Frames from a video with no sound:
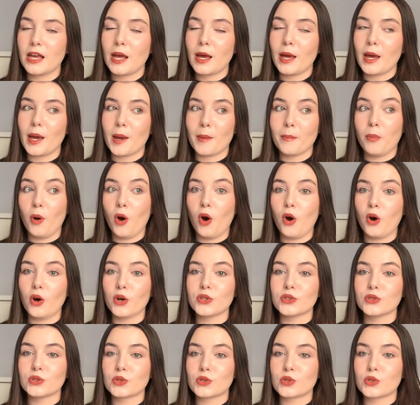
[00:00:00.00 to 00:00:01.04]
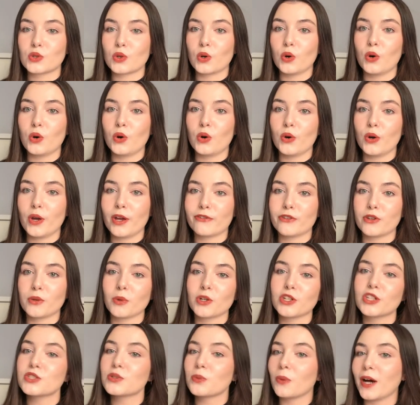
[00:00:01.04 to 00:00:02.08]
important. So if you
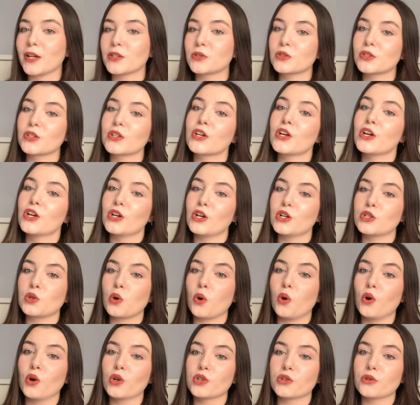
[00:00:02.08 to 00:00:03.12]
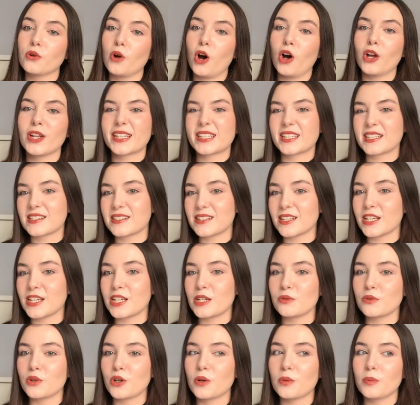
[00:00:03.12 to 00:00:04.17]
wanted to add a toner or like a
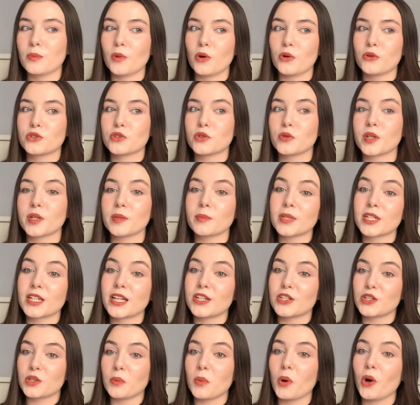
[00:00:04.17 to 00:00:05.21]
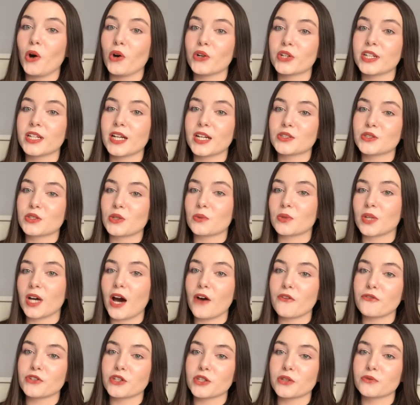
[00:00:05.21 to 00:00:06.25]
serum or a treatment in the morning, I'd do that
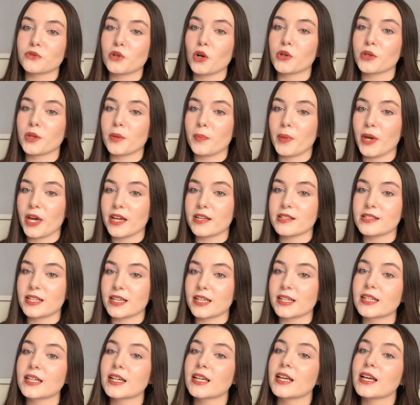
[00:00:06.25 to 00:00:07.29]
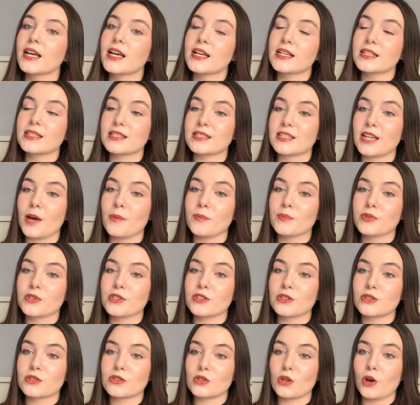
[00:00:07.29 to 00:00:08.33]
after you've got your basic steps
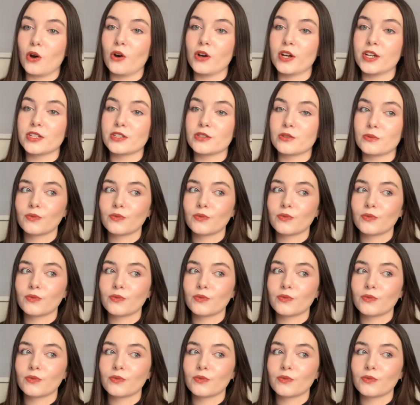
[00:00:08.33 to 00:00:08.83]
sorted.